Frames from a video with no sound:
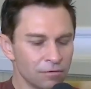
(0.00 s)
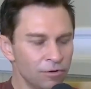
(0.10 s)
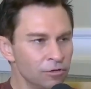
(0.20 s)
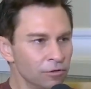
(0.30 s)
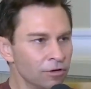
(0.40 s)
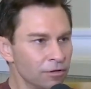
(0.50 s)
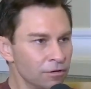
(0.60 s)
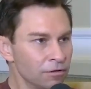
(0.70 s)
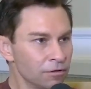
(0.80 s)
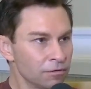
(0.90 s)
When you look at
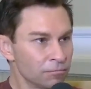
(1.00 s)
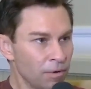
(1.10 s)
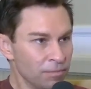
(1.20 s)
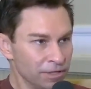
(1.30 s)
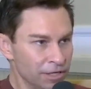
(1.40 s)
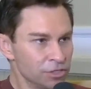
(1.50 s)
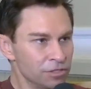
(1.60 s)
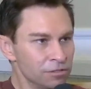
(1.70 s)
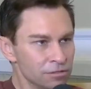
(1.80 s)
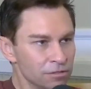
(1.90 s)

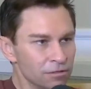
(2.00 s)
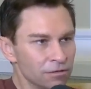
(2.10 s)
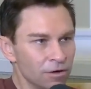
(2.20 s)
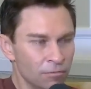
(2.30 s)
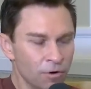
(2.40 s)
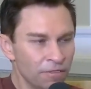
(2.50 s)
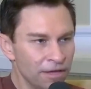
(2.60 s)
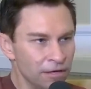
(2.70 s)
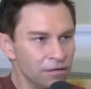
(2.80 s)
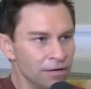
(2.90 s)
populations of what
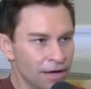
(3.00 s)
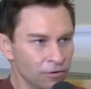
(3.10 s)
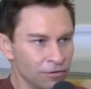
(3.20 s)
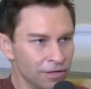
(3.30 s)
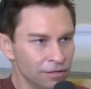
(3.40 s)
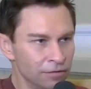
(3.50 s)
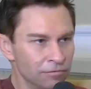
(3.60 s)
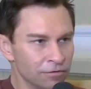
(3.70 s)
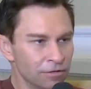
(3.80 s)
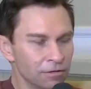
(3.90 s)
they eat and how long they
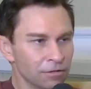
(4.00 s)
live,